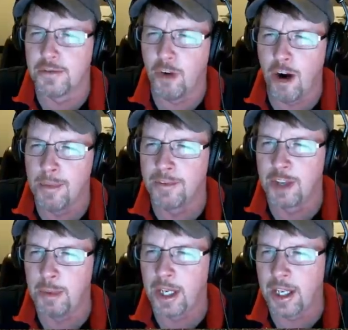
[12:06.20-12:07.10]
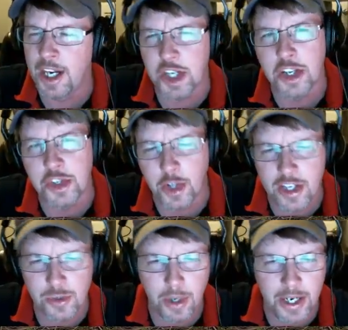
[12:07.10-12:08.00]
form of communication, so
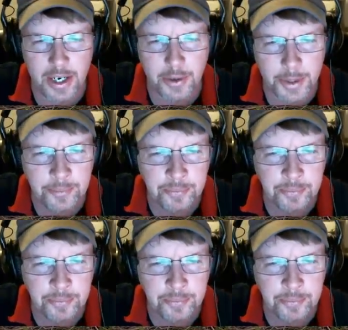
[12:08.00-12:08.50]
that's why I do it.